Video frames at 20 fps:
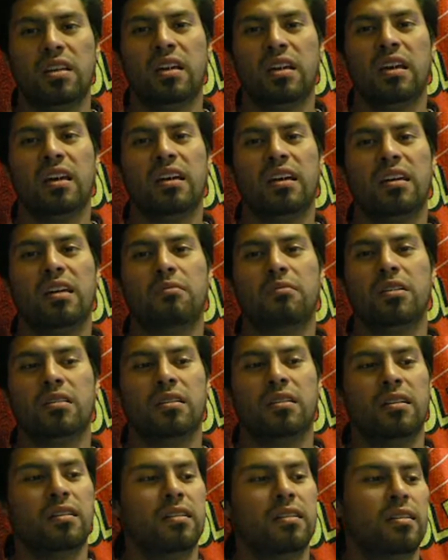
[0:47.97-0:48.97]
Eh, give me...
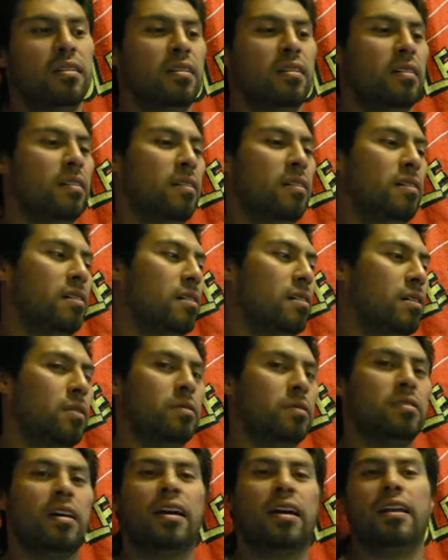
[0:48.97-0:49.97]

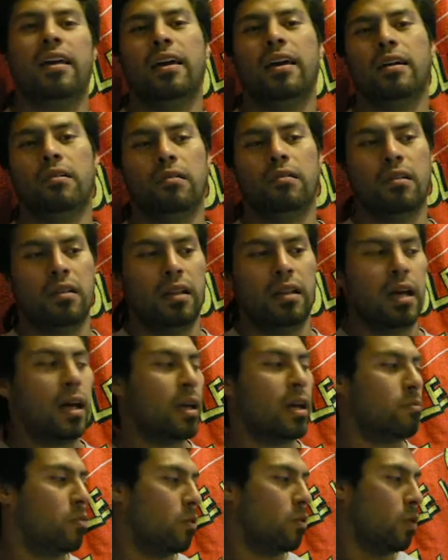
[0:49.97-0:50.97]
Go suck an egg or a
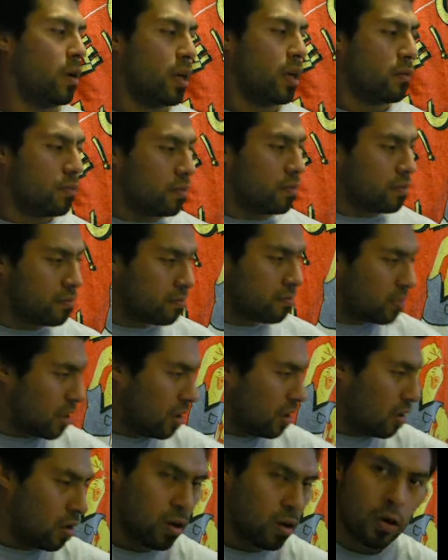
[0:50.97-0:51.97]
lime or whatever.
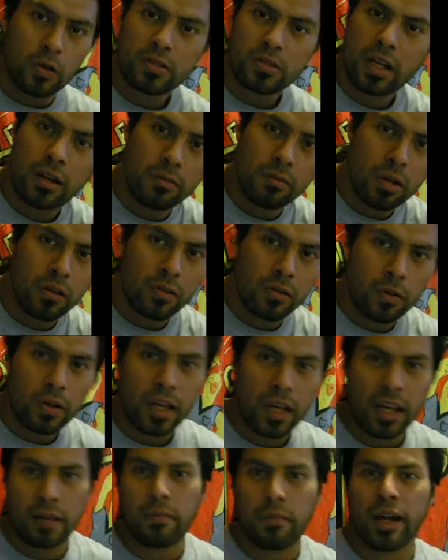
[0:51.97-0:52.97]
Or go stand in the middle of the
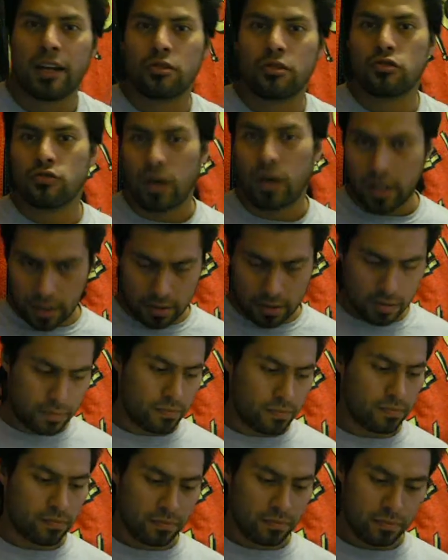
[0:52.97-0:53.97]
road and get hit by a truck.
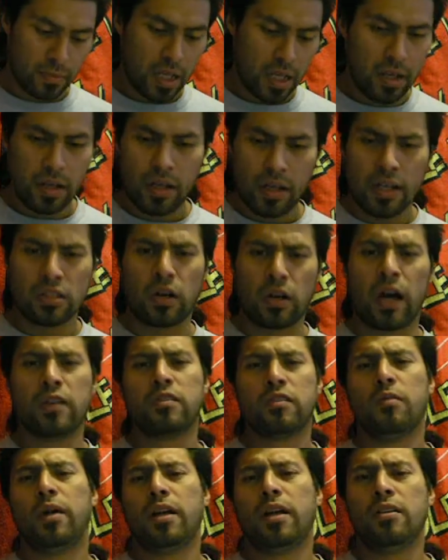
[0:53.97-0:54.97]
So
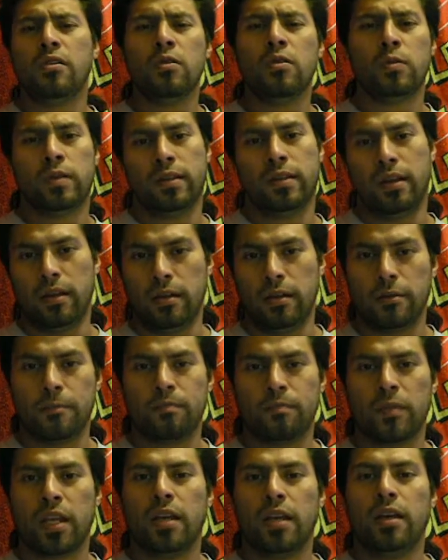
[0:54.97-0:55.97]
how's everybody new today?
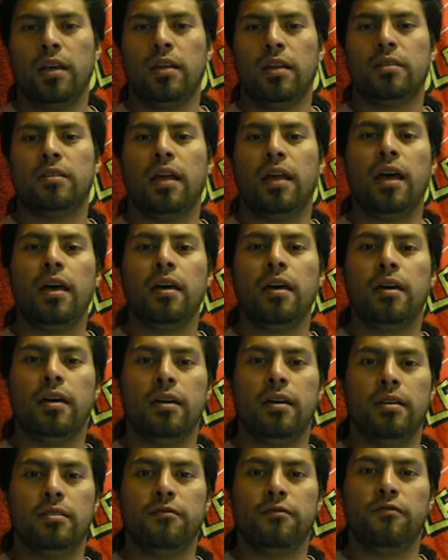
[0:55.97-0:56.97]
Today
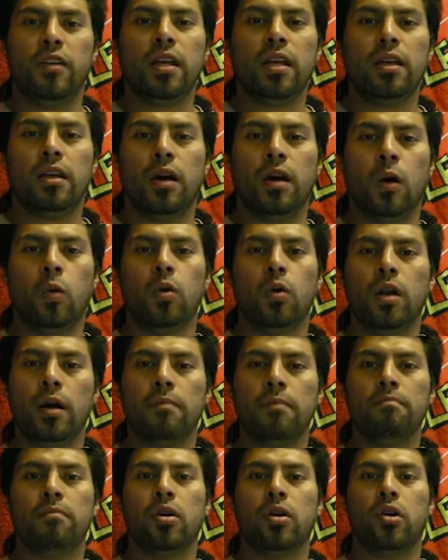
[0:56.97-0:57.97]
is video
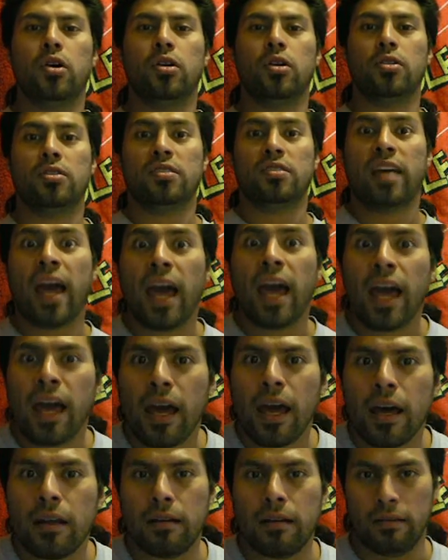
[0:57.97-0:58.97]
number
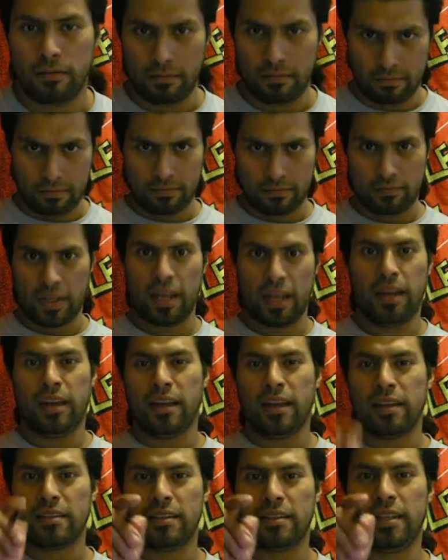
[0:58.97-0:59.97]
10.
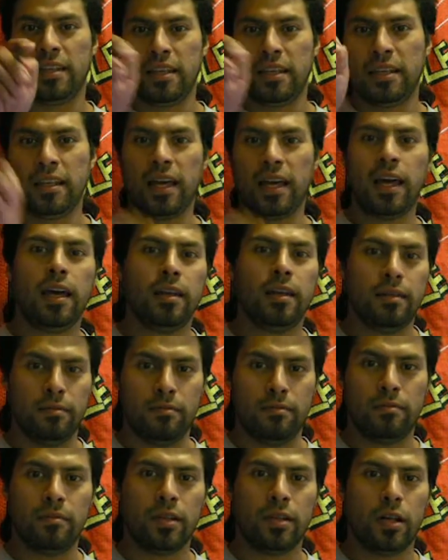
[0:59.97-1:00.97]

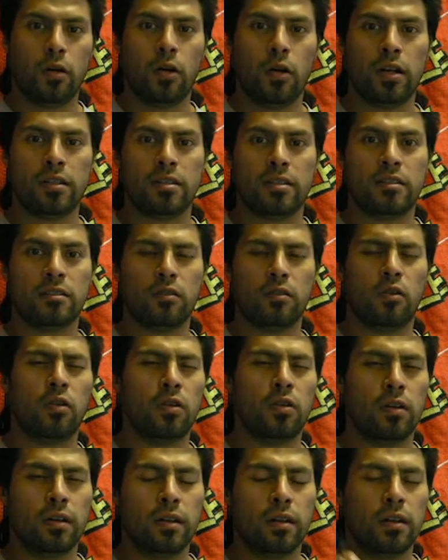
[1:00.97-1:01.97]
T-E-N. Or is this...
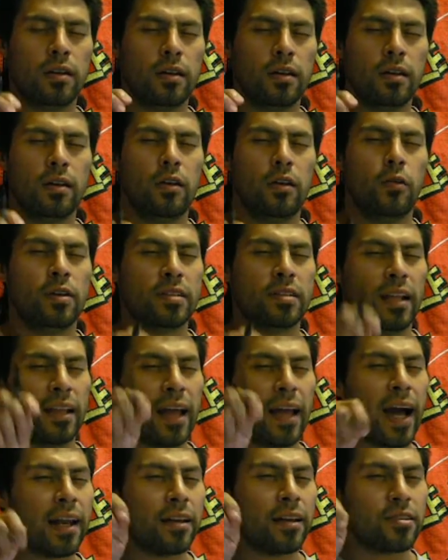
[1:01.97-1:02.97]
Or is it
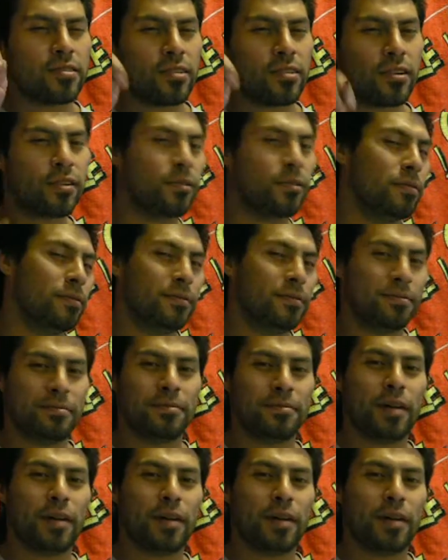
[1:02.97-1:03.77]
line in a circle?